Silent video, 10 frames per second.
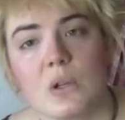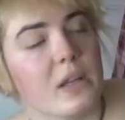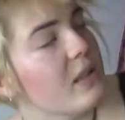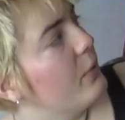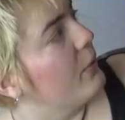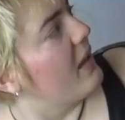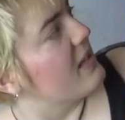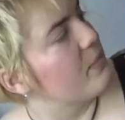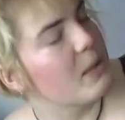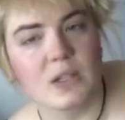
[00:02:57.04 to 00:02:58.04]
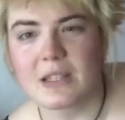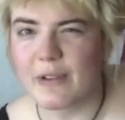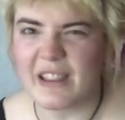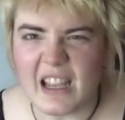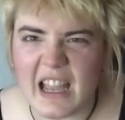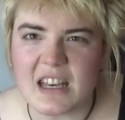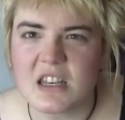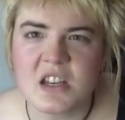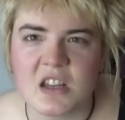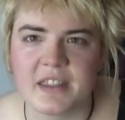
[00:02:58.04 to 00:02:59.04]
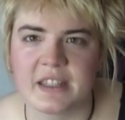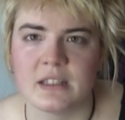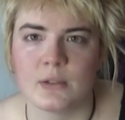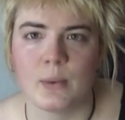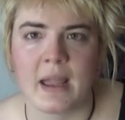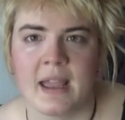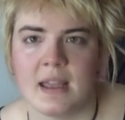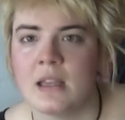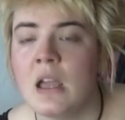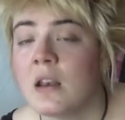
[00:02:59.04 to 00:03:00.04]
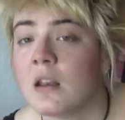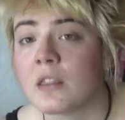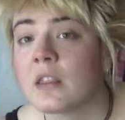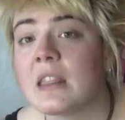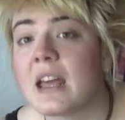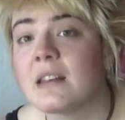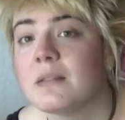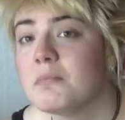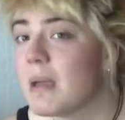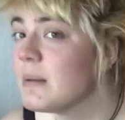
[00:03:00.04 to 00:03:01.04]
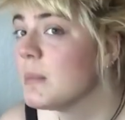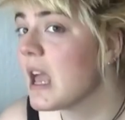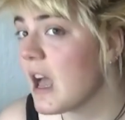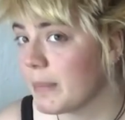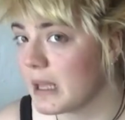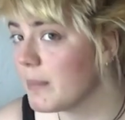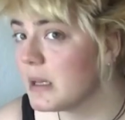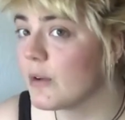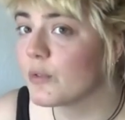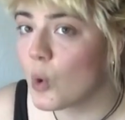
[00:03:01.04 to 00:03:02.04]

looking through this because I felt I had nothing to wear. Nothing that made me happy. I mean, of